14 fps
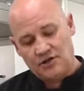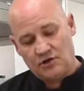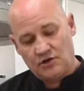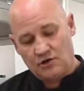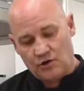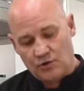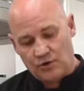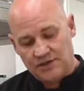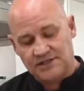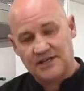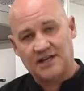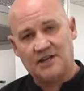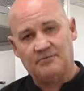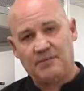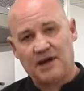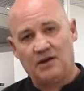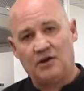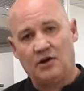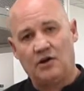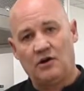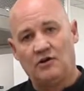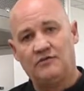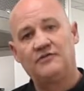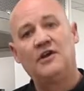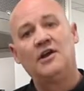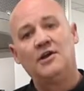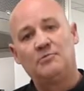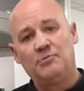you can always take the pan off,
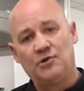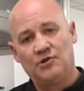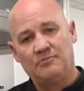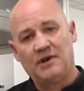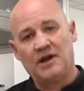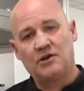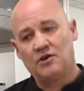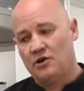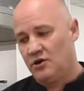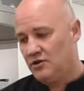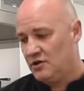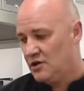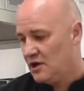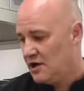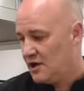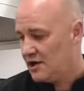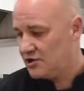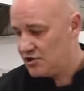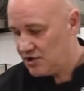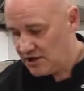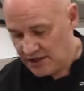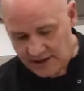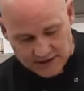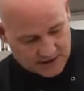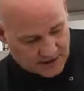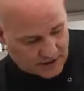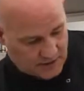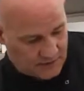put the back on as you need
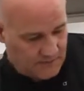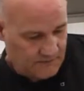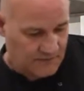to.